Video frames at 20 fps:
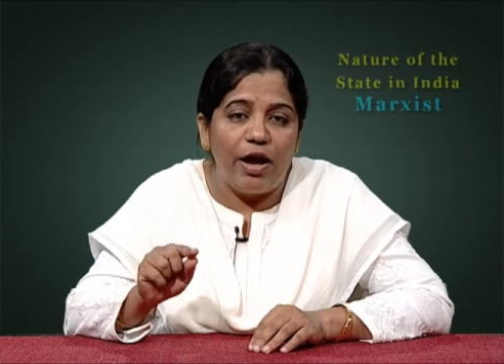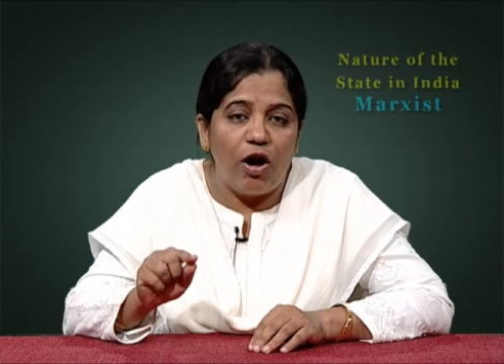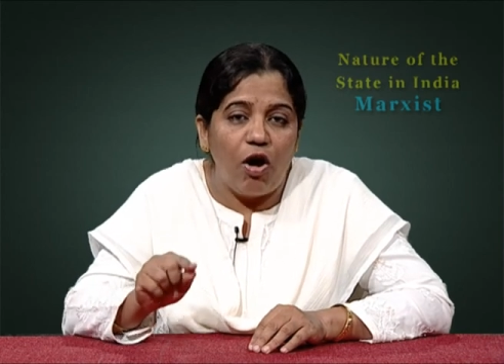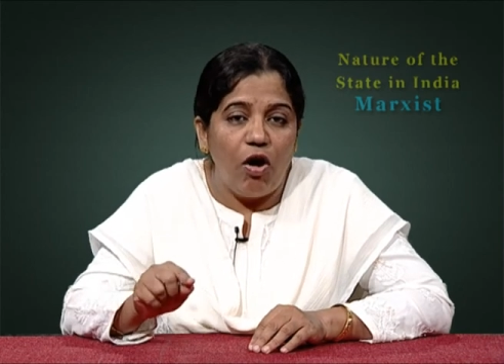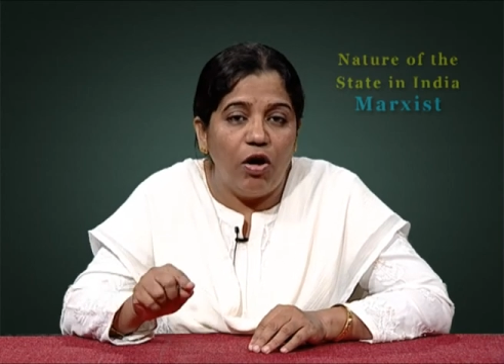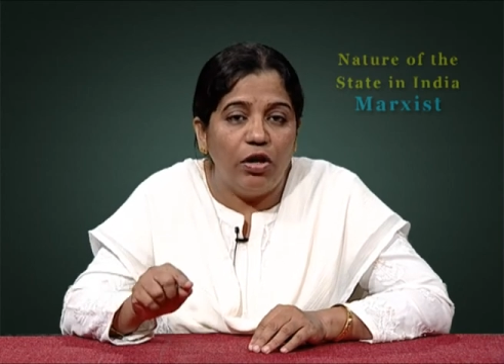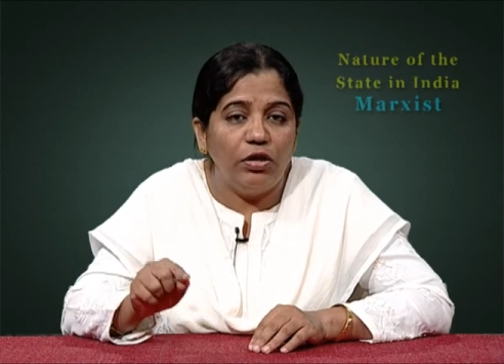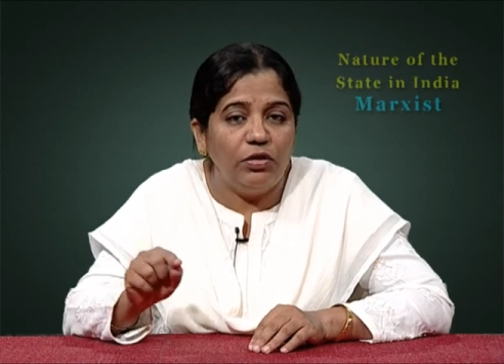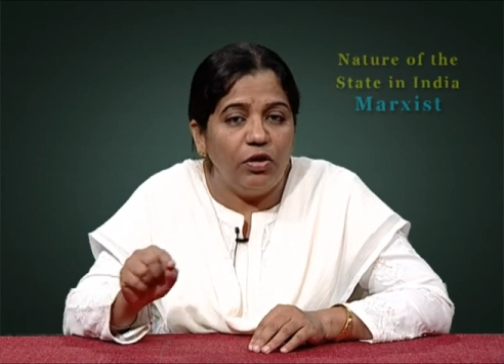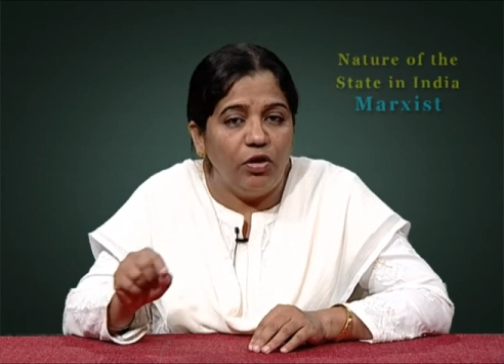
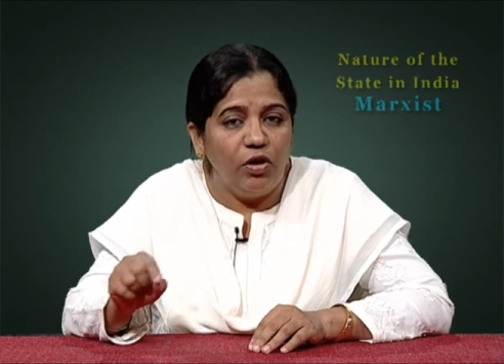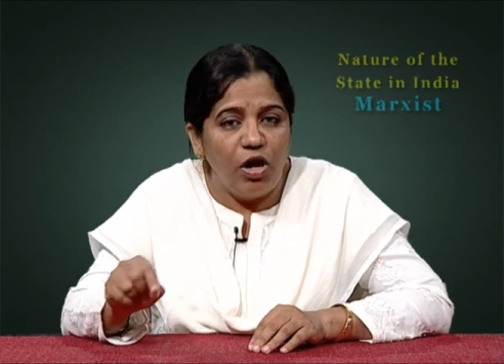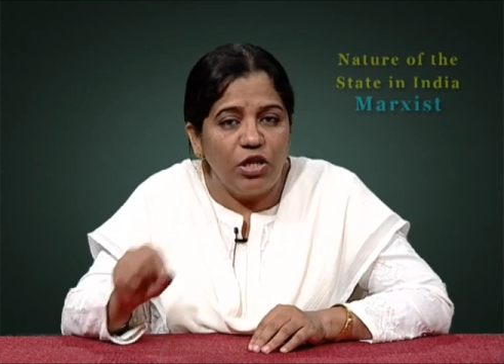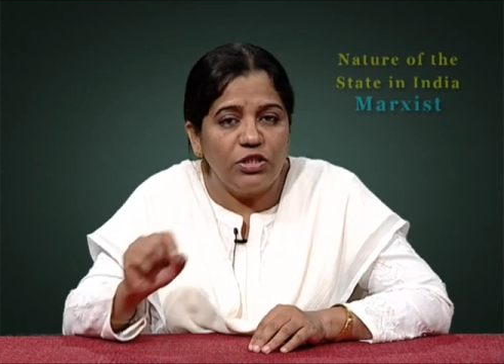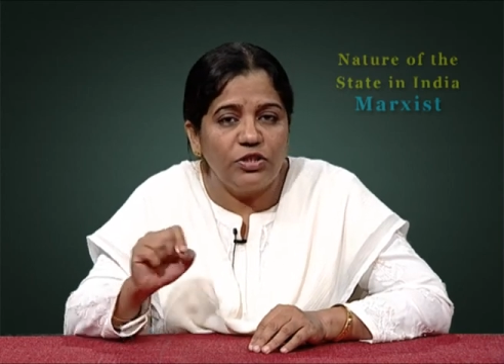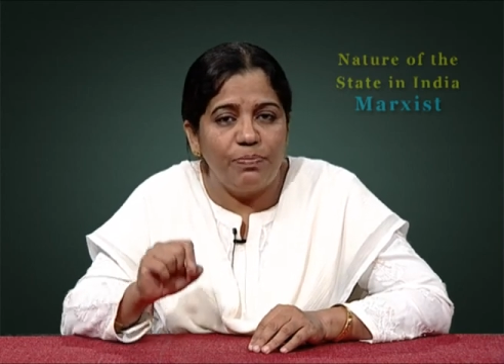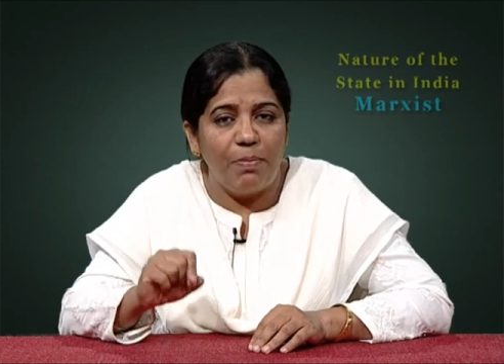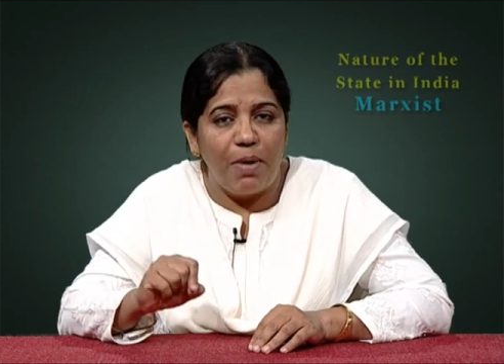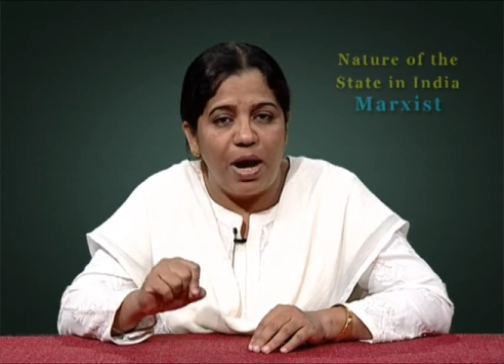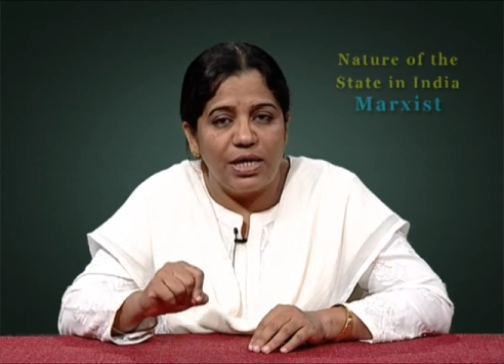orthodox
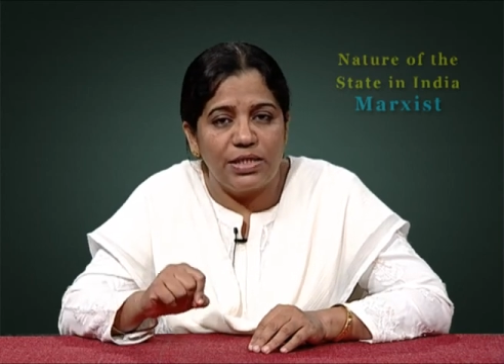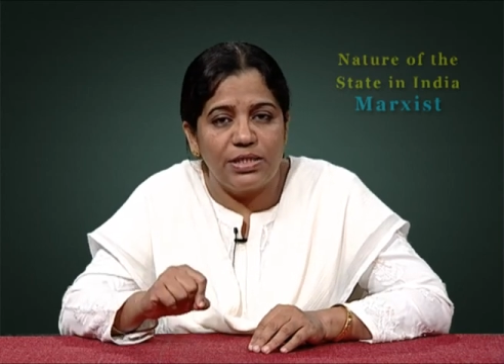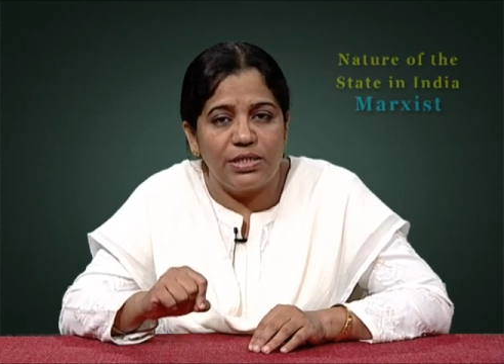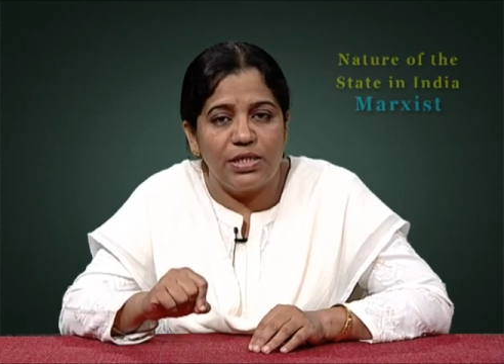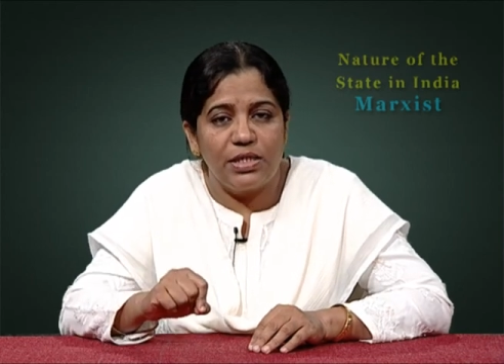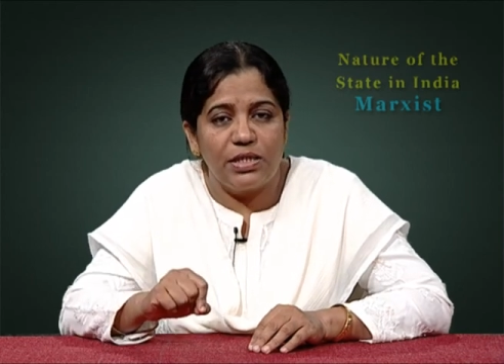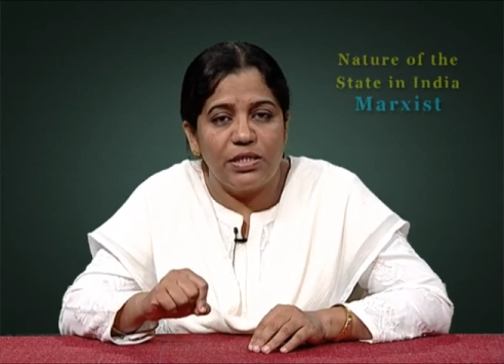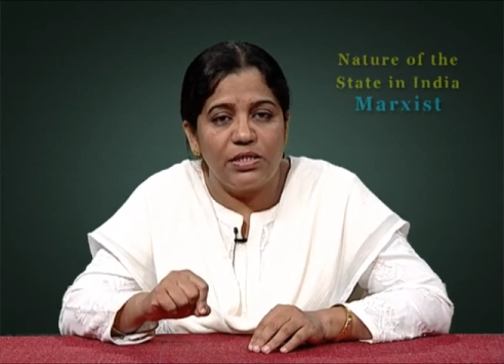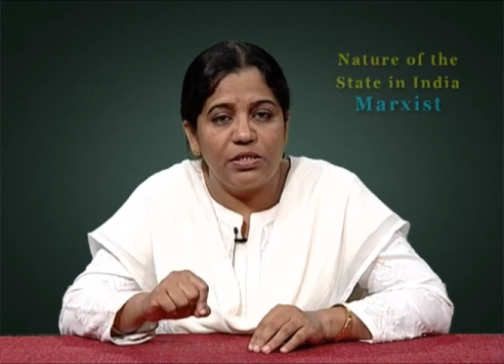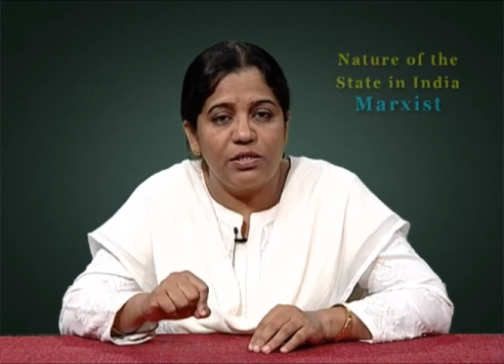
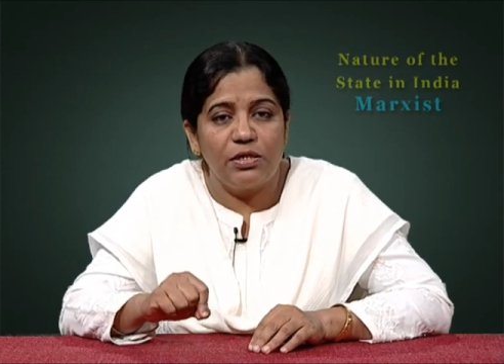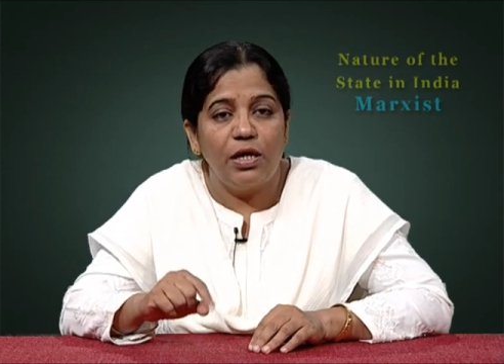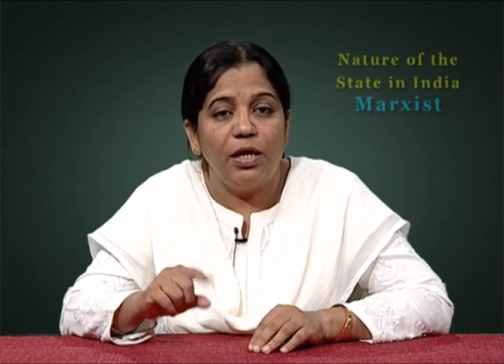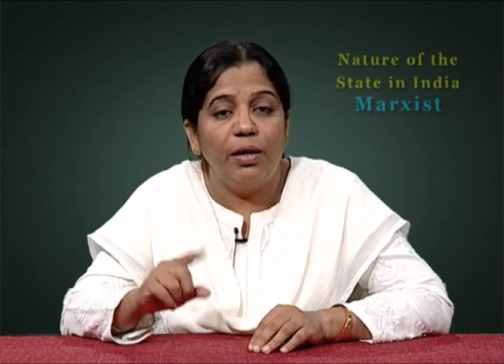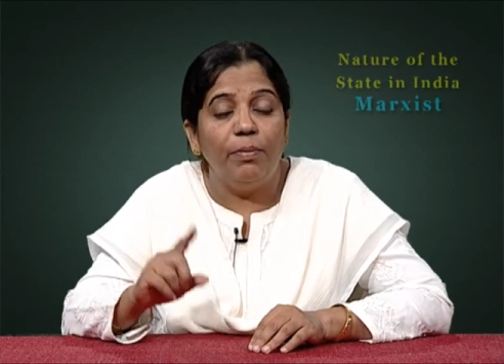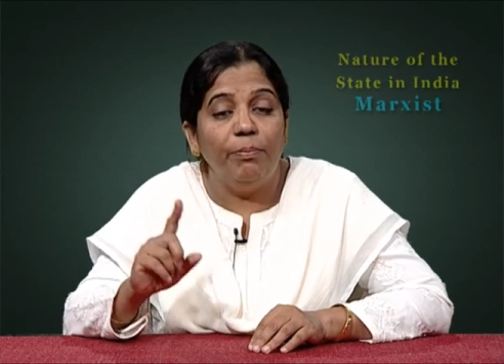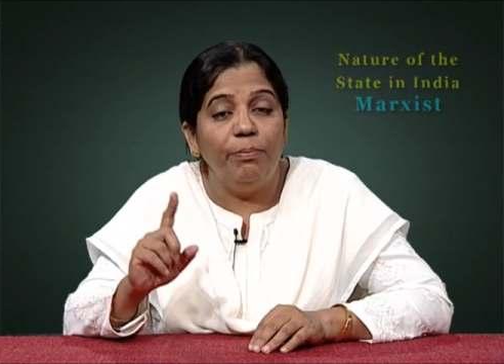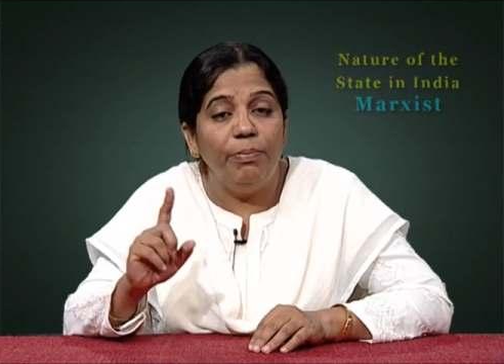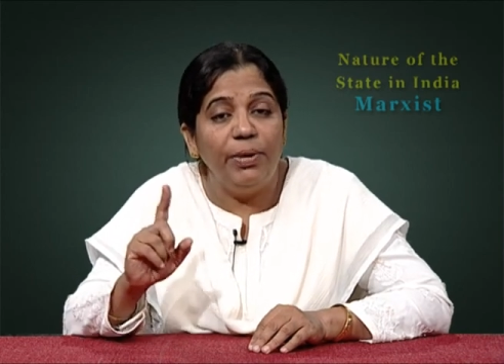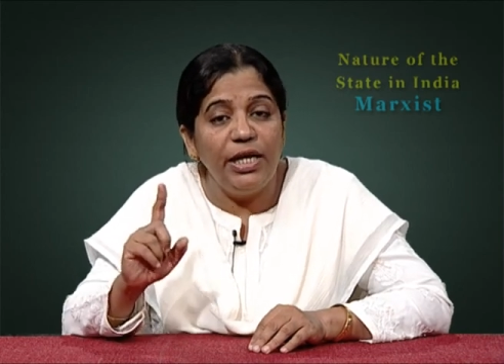Marxists,
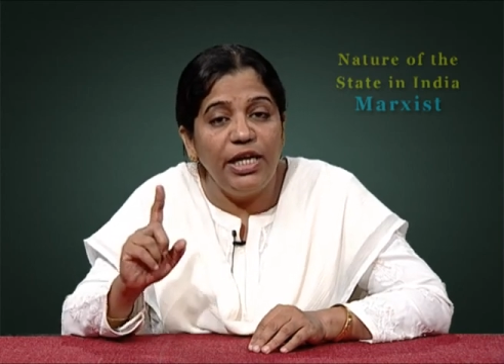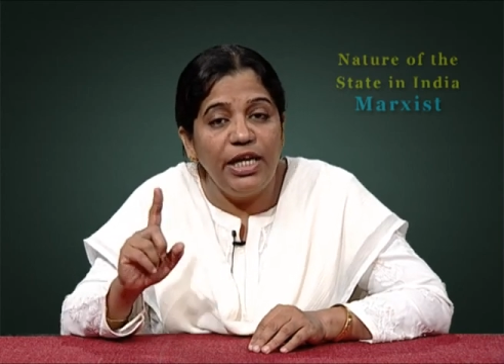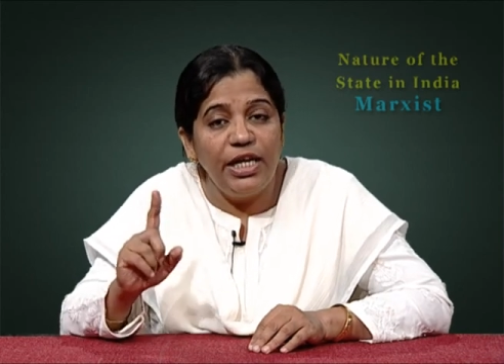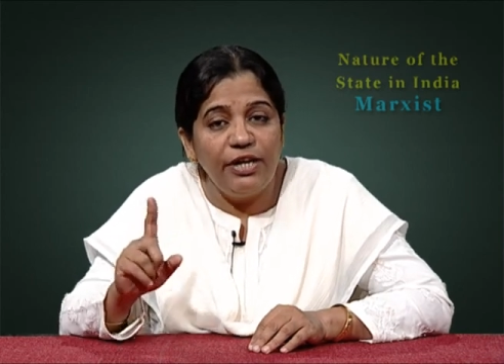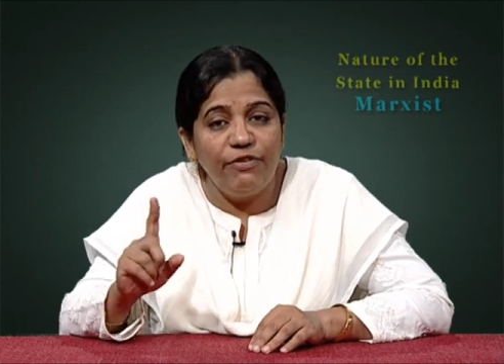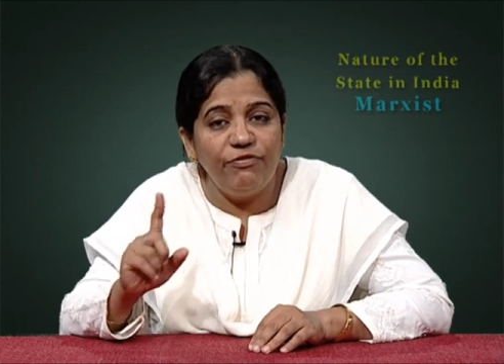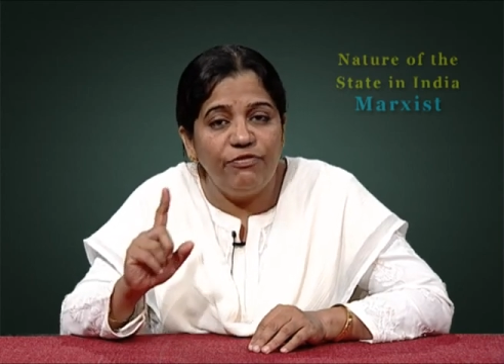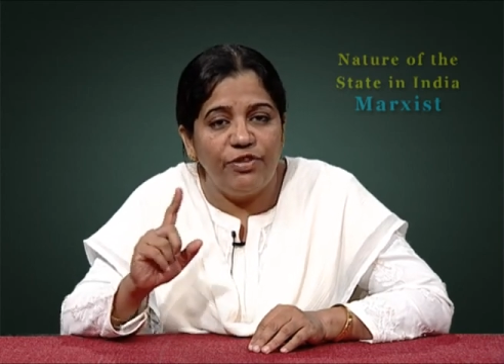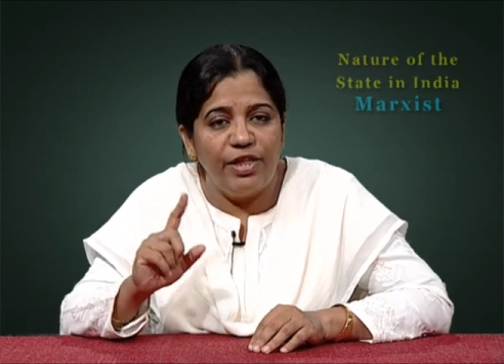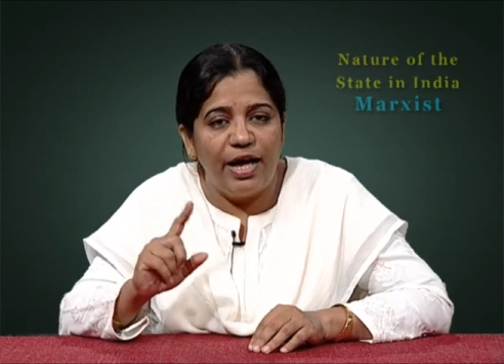
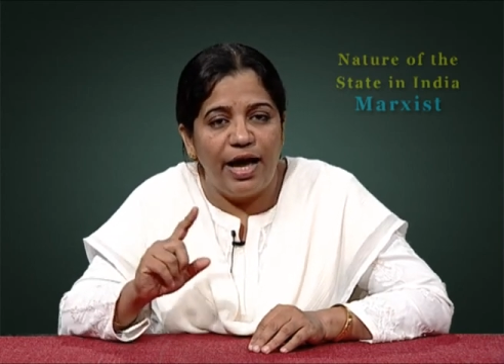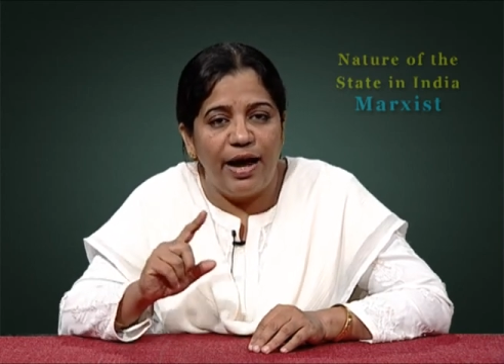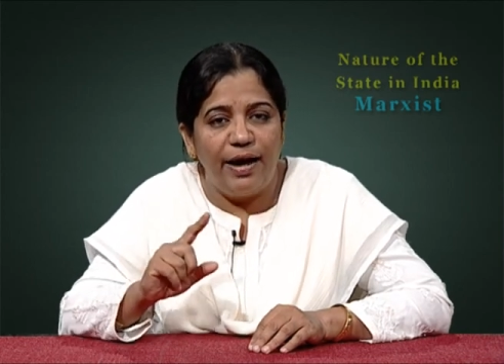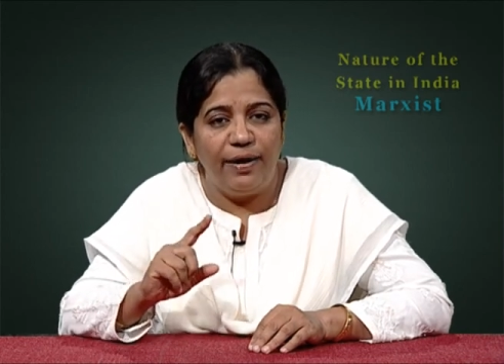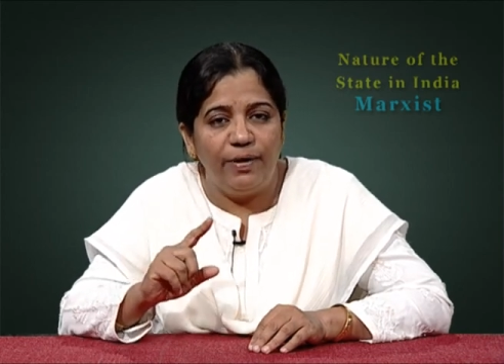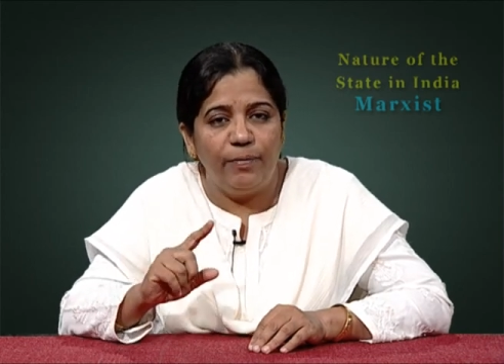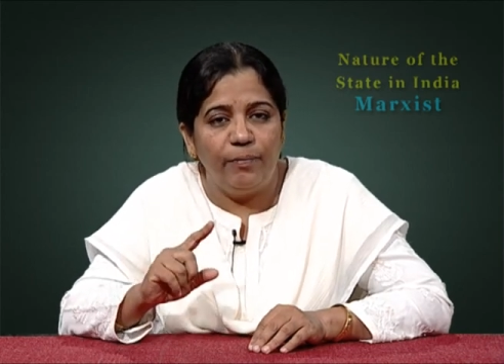believed that